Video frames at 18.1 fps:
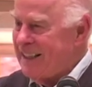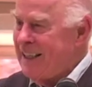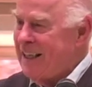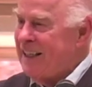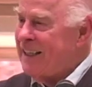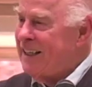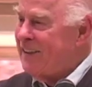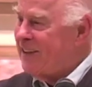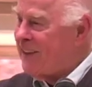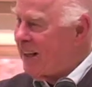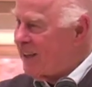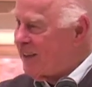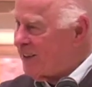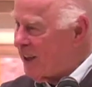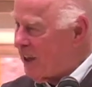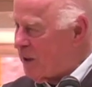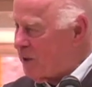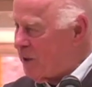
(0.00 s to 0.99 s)
Because that's
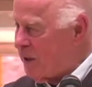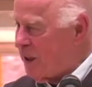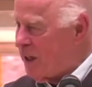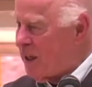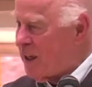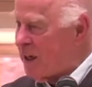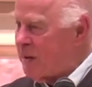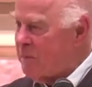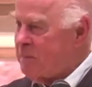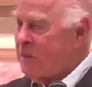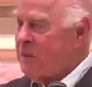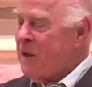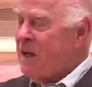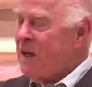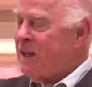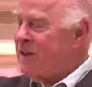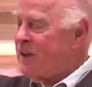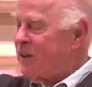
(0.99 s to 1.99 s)
how we are.
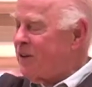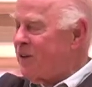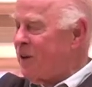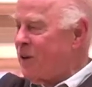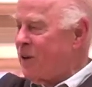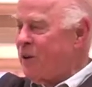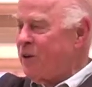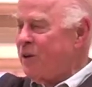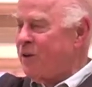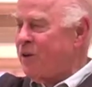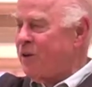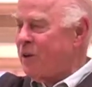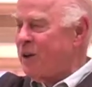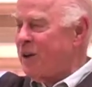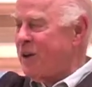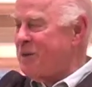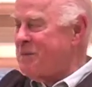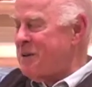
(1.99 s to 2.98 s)
There's the old
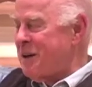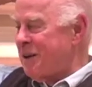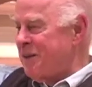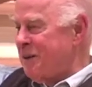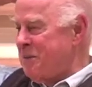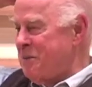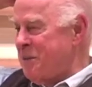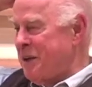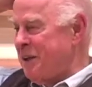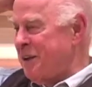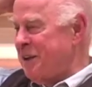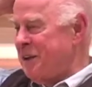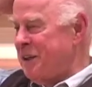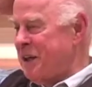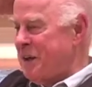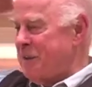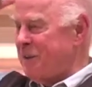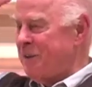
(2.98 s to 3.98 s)
story about the married
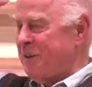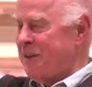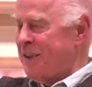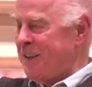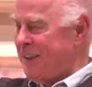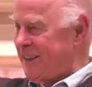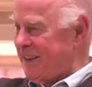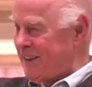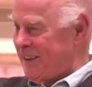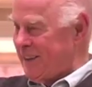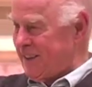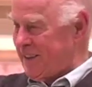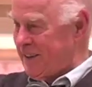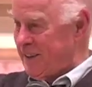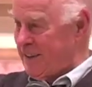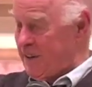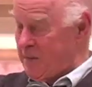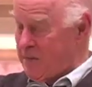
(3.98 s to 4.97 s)
couple,
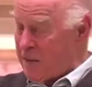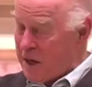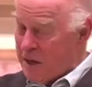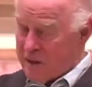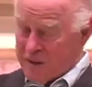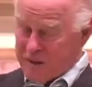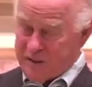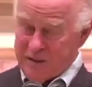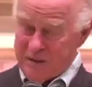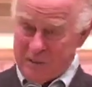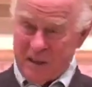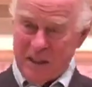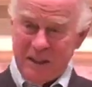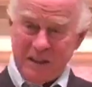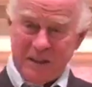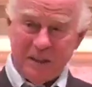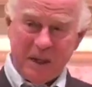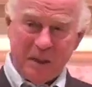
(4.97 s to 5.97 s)

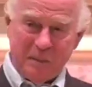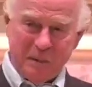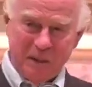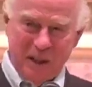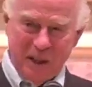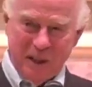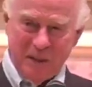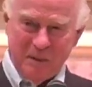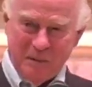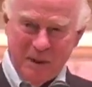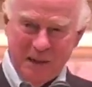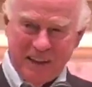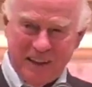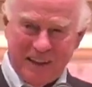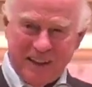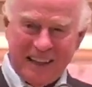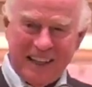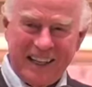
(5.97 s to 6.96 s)
the couple getting
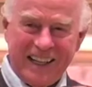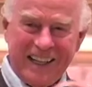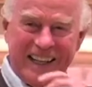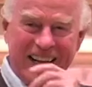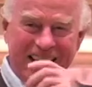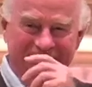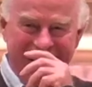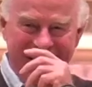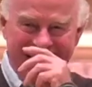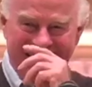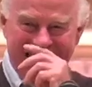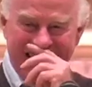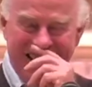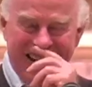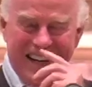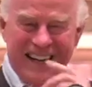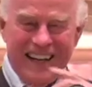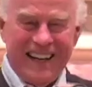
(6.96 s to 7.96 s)
married,
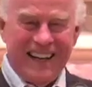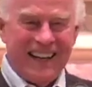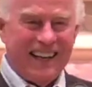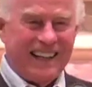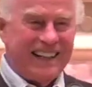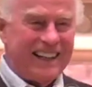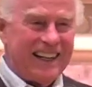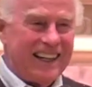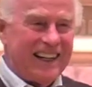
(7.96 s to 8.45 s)
and